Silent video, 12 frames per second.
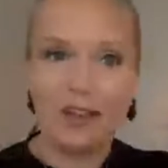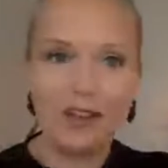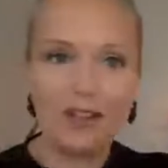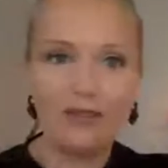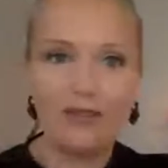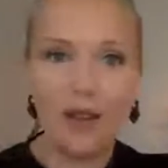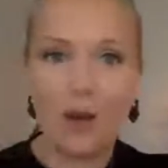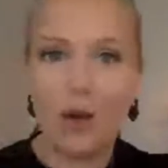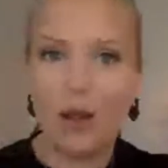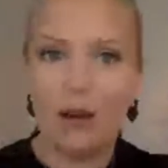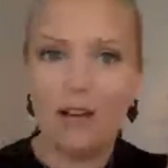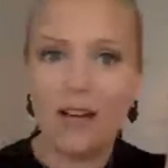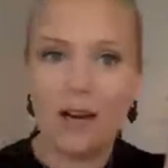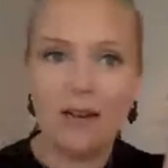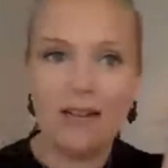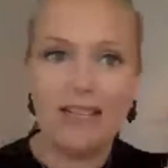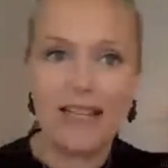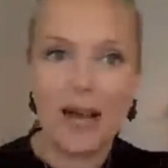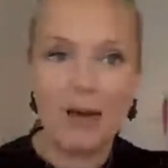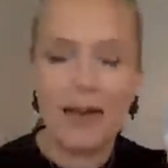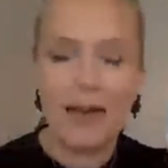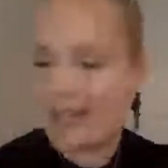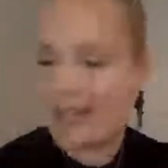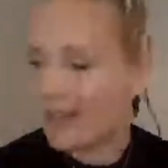just follow along now and see how I
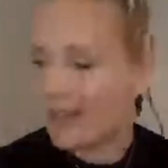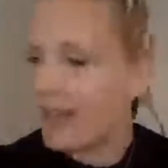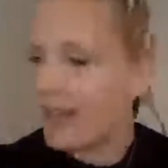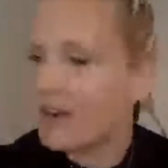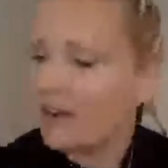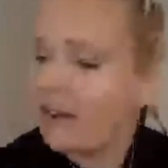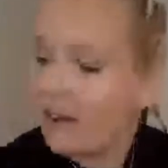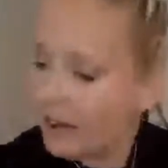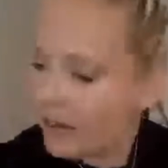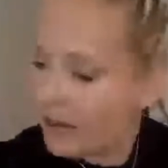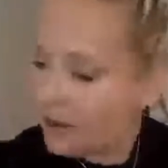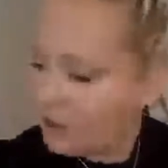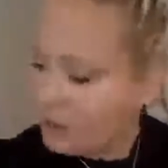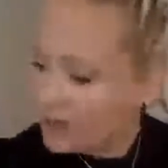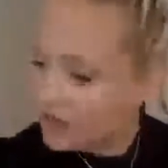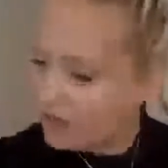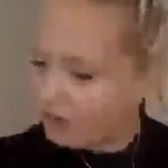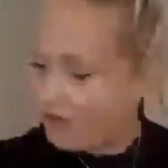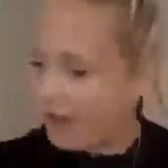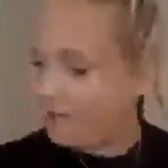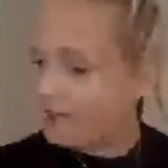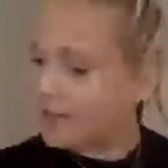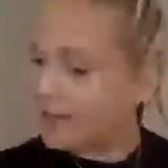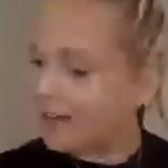did it, and then when you
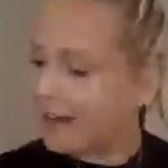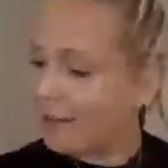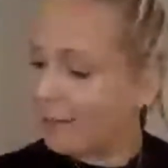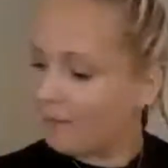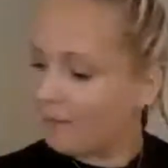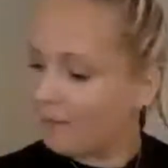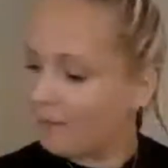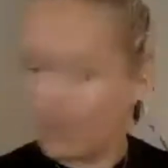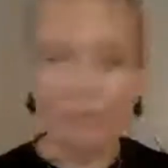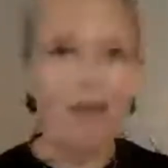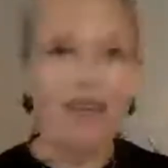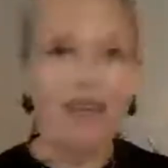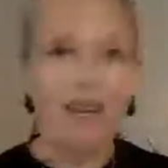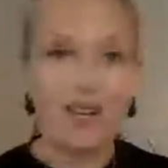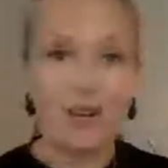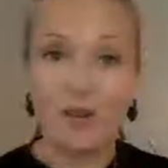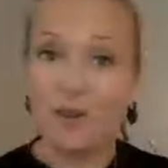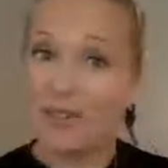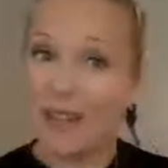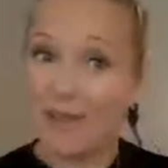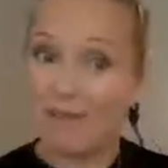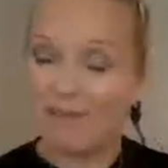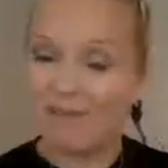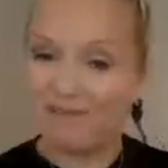have time, make it in your own
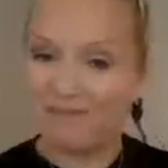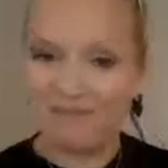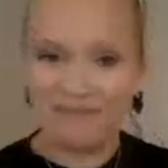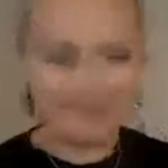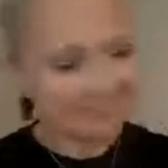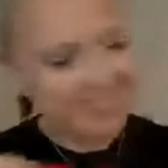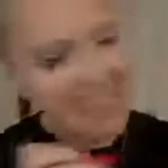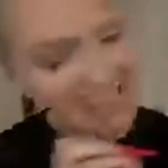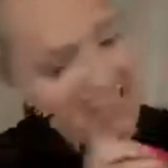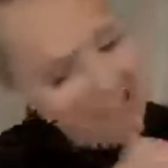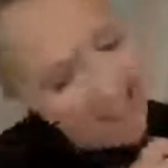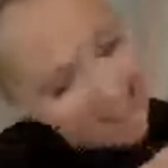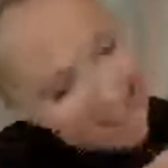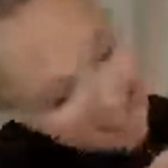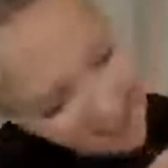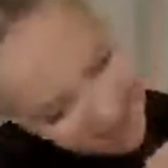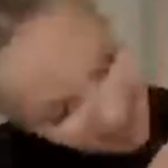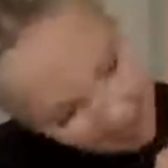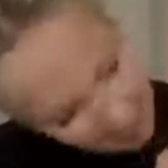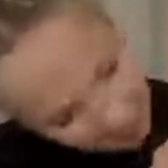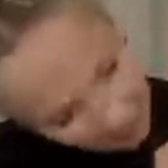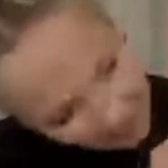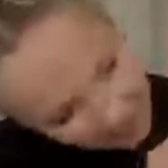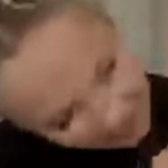time. And then I
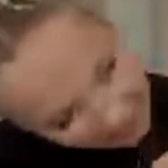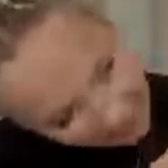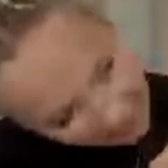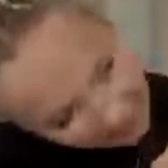would love to